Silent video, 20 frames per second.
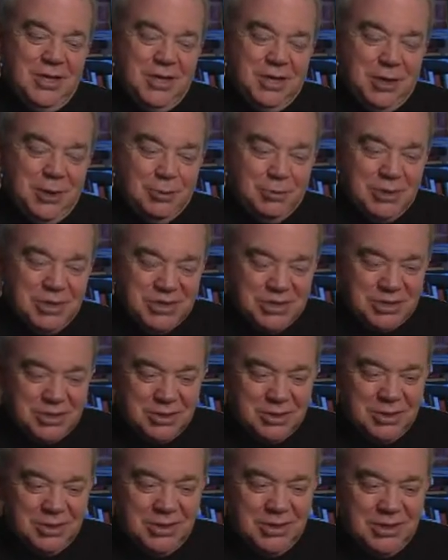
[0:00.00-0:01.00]
uh,
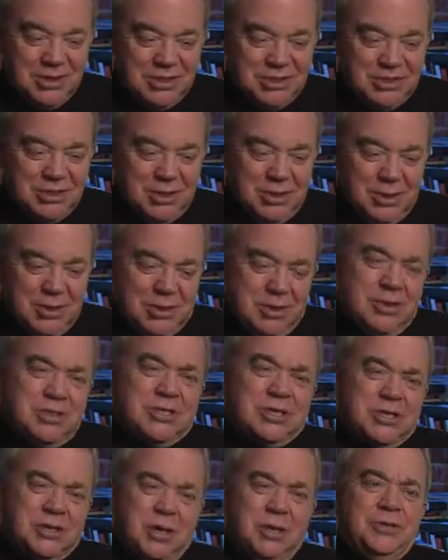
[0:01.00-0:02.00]
recently, and I said, "Now
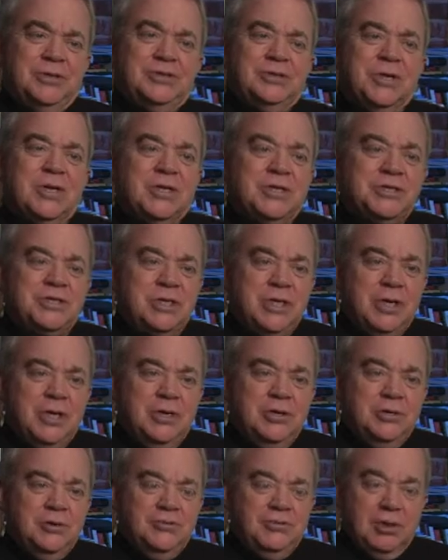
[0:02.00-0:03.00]
here's a contrast:
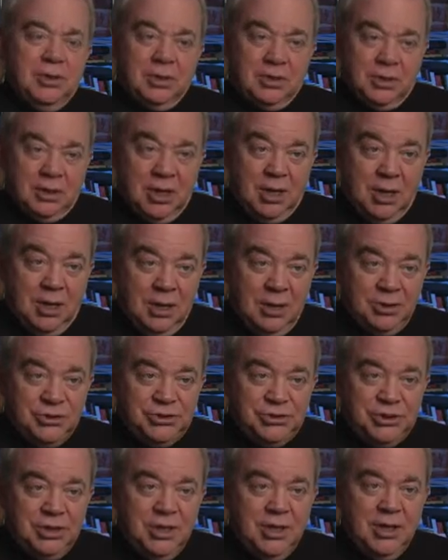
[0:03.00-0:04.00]
you've got
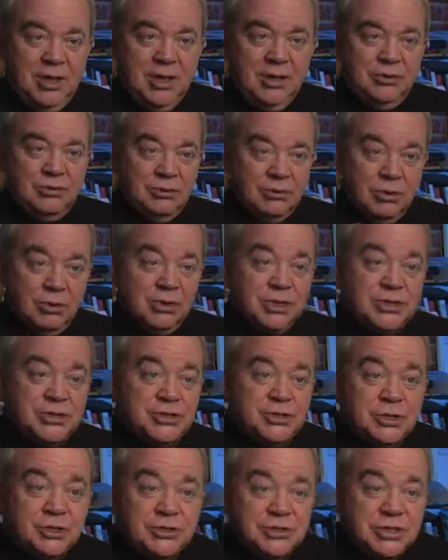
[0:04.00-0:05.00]
large and growing
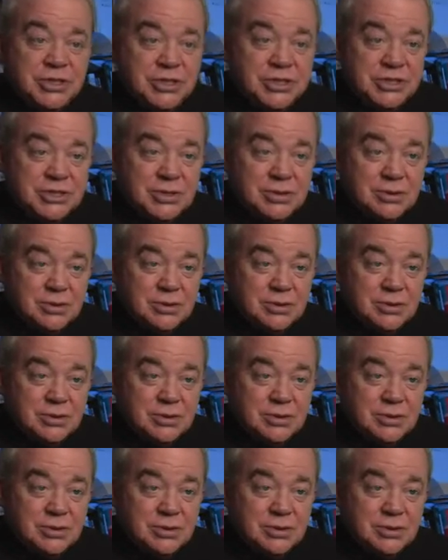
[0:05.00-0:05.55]
churches,